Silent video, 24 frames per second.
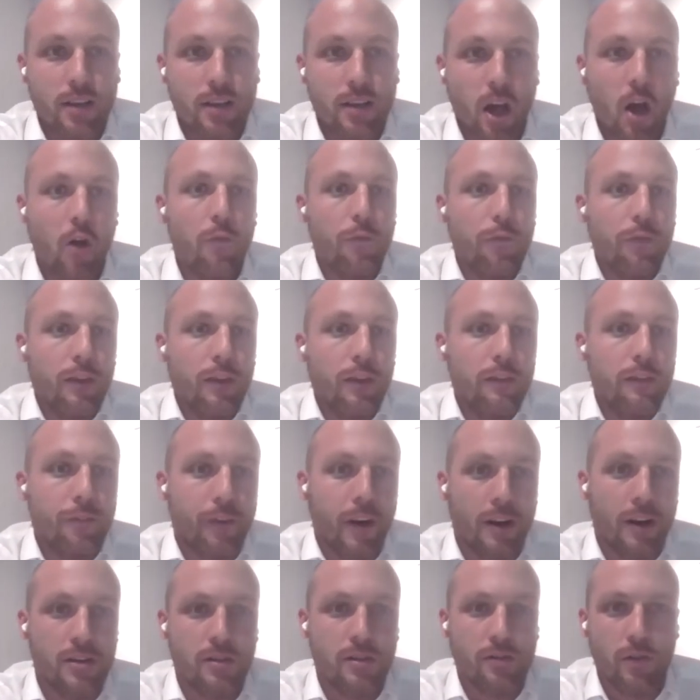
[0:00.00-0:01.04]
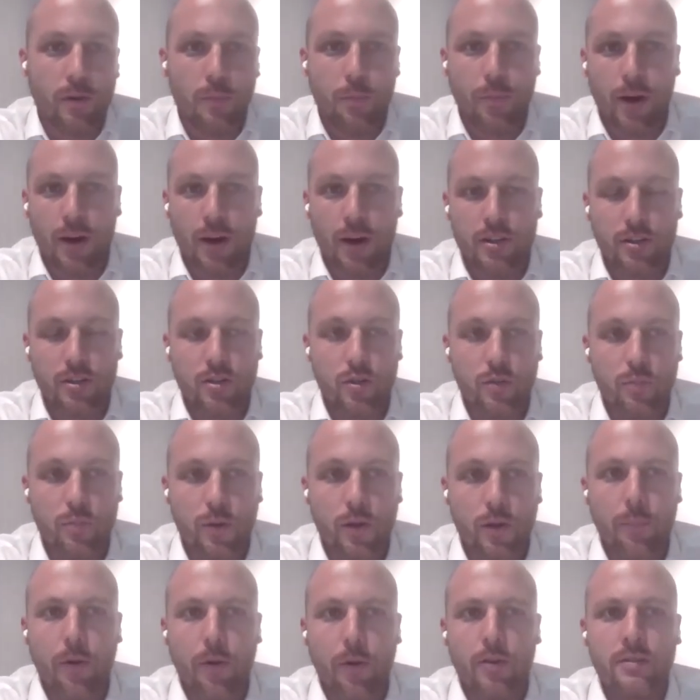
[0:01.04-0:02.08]
So hopefully inflationary pressures should
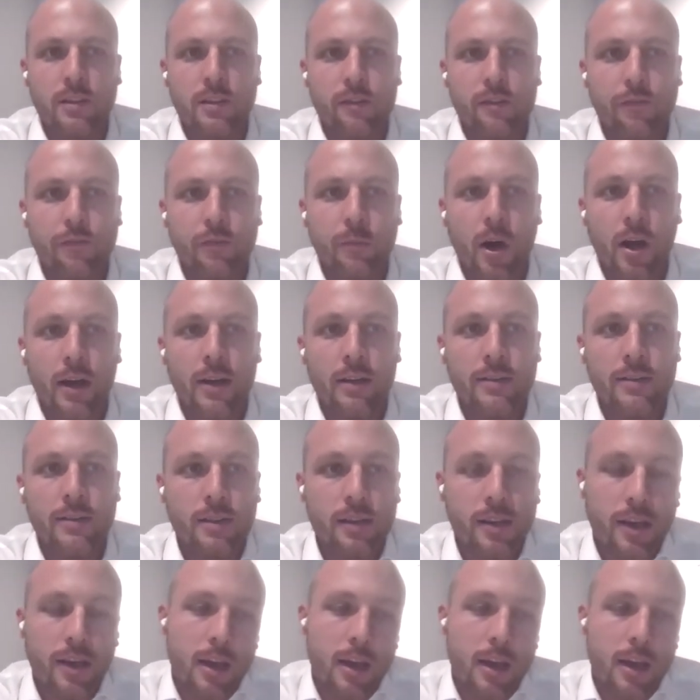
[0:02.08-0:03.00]
be a positive for miners.